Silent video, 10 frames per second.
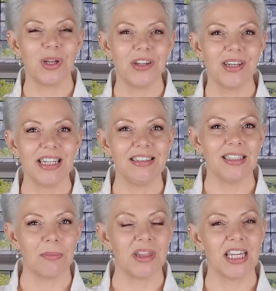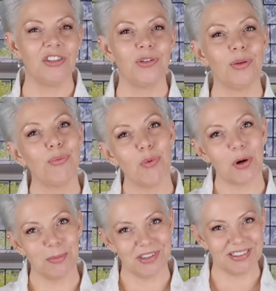when you need something to the
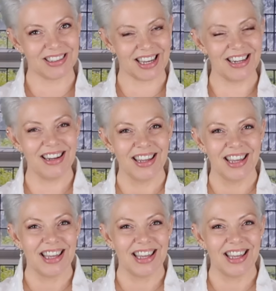warmer side,